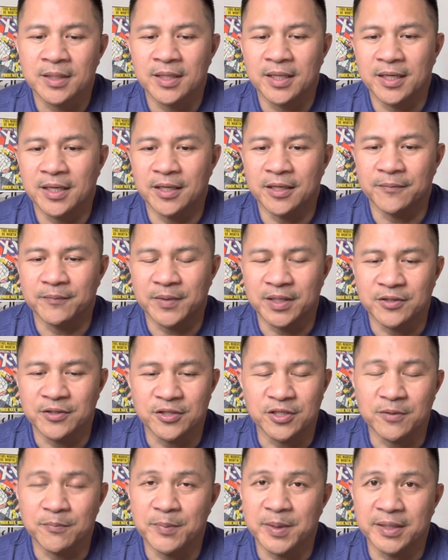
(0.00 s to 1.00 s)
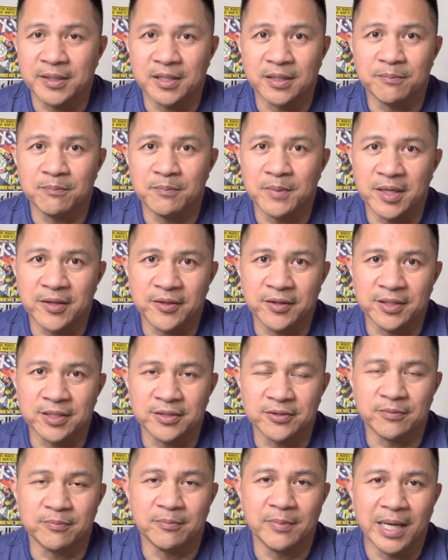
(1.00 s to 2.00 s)
and you can pick it up monthly
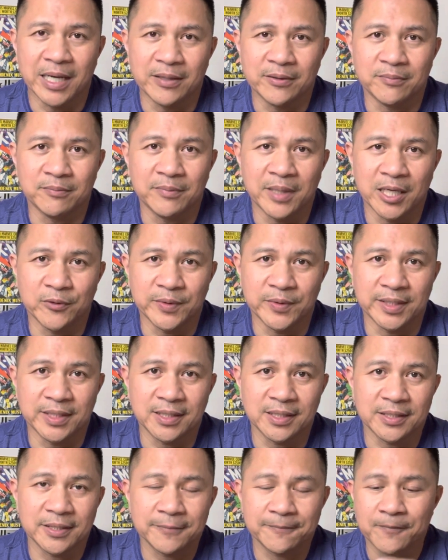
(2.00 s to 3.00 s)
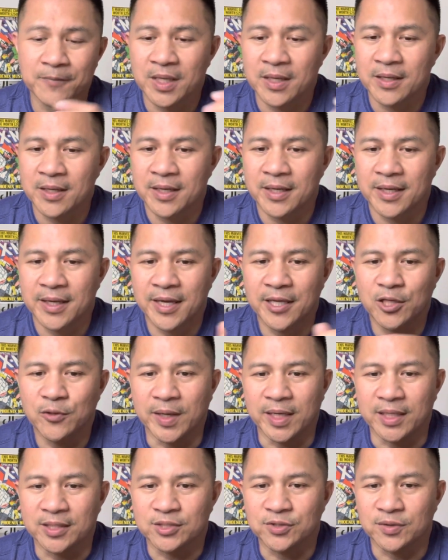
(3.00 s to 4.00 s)
or bi-weekly.
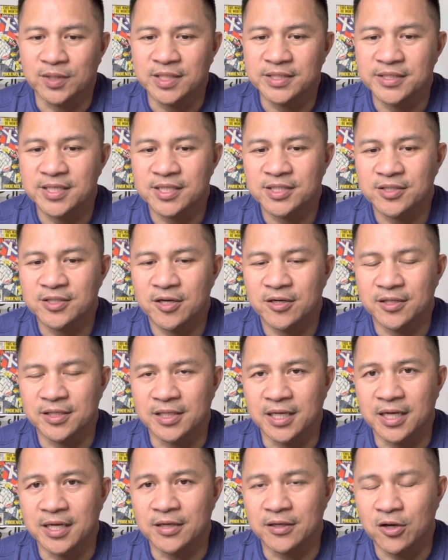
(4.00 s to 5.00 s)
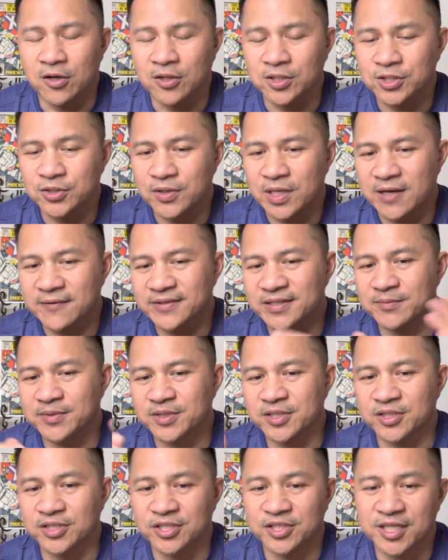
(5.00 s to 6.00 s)
Anyway, so let's get started. I also have some
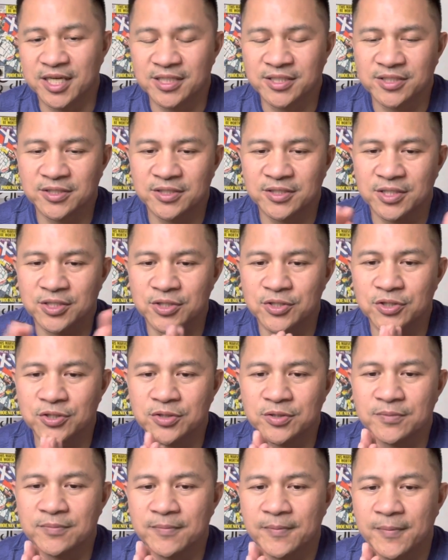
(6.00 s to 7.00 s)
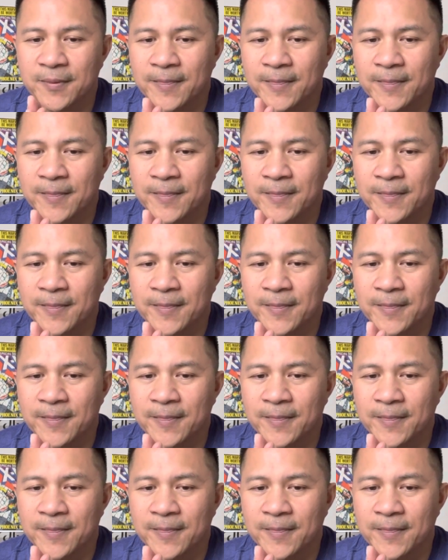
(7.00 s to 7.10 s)
suggestions that you should.